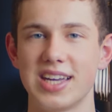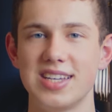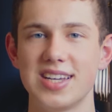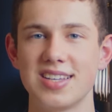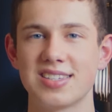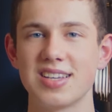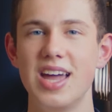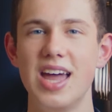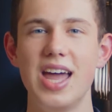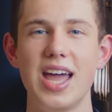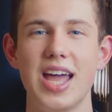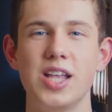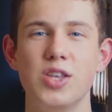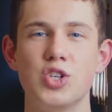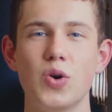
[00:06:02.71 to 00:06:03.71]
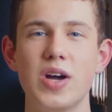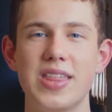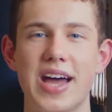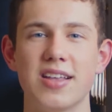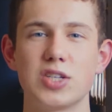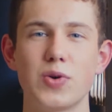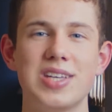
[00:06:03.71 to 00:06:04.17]
He does enjoy
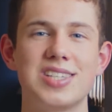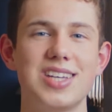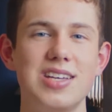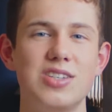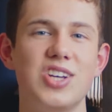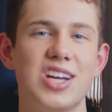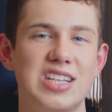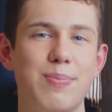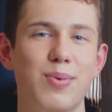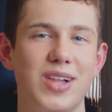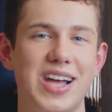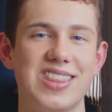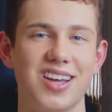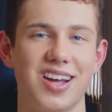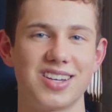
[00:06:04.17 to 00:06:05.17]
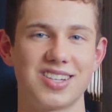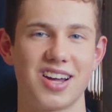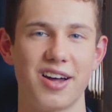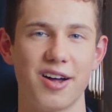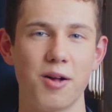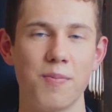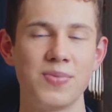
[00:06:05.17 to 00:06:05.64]
that. And so he sees Jessie playing the
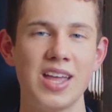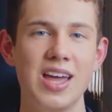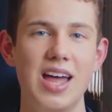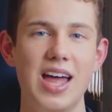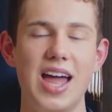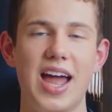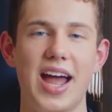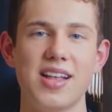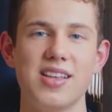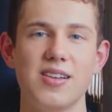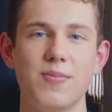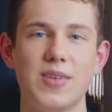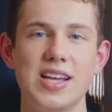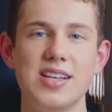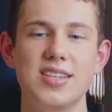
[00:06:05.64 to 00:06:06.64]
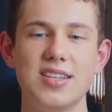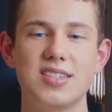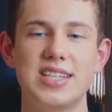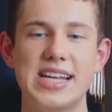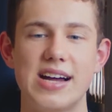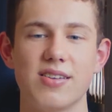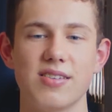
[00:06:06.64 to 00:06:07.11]
guitar, and he sits
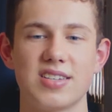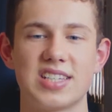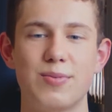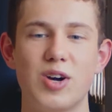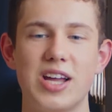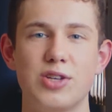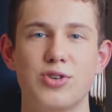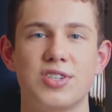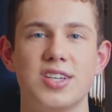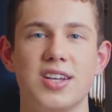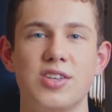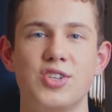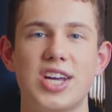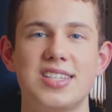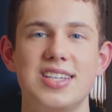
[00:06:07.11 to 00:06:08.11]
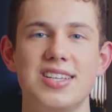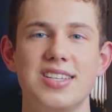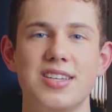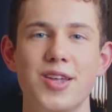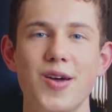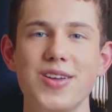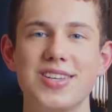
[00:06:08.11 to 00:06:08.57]
down, somewhat interested, and Jessie
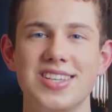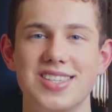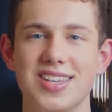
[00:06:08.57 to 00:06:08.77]
notices